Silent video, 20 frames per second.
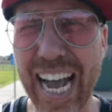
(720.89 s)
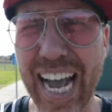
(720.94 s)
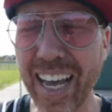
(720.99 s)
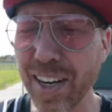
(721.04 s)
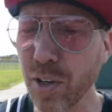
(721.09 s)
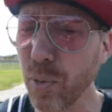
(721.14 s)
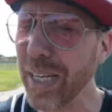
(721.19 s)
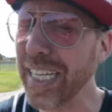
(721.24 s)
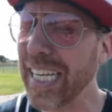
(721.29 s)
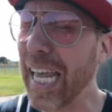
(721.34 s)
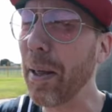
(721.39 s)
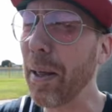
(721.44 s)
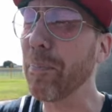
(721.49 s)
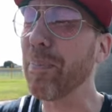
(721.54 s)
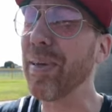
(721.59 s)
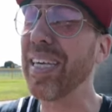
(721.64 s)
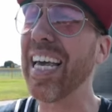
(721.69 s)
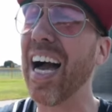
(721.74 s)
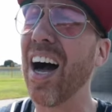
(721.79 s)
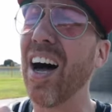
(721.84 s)
How do we
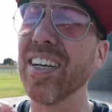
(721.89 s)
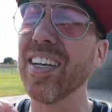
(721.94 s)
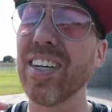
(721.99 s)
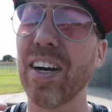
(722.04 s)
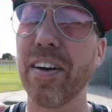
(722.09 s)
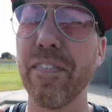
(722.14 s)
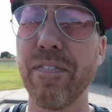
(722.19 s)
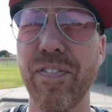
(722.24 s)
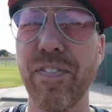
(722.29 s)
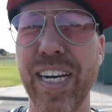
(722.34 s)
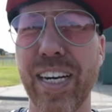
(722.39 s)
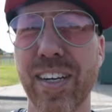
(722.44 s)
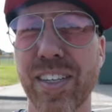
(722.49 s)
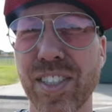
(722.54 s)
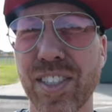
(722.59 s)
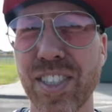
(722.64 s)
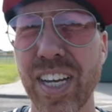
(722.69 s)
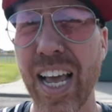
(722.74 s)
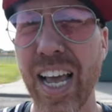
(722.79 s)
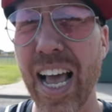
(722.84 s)
get beyond our
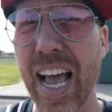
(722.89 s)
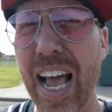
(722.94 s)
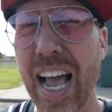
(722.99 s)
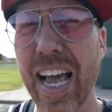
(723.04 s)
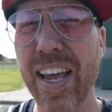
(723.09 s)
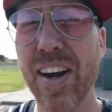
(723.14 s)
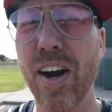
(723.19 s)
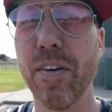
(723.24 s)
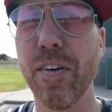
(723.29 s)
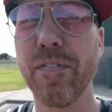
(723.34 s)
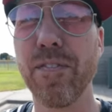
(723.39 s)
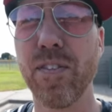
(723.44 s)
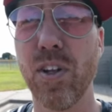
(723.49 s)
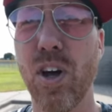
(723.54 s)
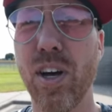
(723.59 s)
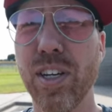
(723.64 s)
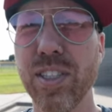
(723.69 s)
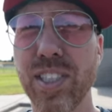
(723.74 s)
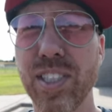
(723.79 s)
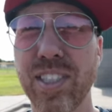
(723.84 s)
fears and our
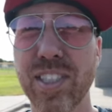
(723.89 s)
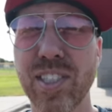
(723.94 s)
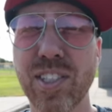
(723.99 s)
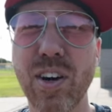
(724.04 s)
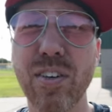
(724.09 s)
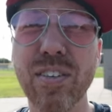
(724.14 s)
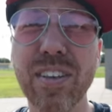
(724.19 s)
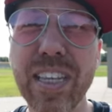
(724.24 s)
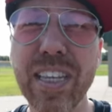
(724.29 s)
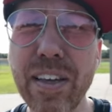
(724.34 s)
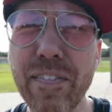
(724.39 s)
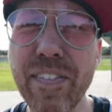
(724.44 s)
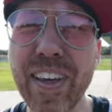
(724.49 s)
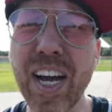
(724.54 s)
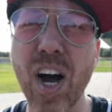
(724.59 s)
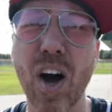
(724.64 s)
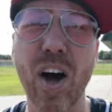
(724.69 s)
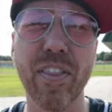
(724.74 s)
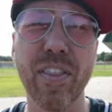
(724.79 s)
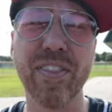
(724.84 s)
flaws to start
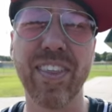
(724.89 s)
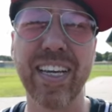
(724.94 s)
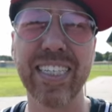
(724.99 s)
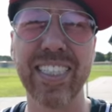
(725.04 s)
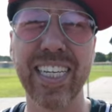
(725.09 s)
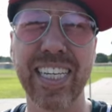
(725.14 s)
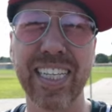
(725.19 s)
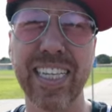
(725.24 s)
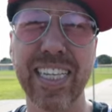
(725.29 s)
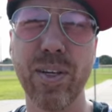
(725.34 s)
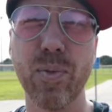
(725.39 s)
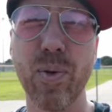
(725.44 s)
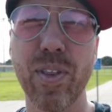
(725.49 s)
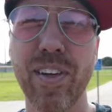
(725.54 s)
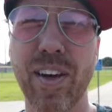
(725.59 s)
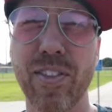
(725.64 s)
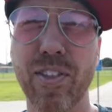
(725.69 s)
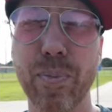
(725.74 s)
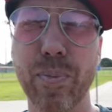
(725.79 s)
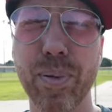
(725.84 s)
living authentically
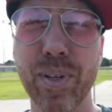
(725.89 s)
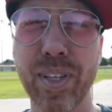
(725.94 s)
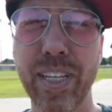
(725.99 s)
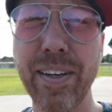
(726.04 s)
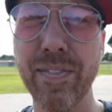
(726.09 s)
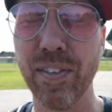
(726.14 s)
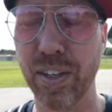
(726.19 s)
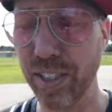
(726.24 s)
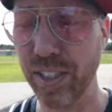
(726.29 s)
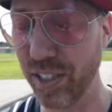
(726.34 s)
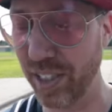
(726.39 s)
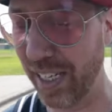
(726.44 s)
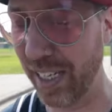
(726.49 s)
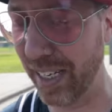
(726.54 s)
with other believers?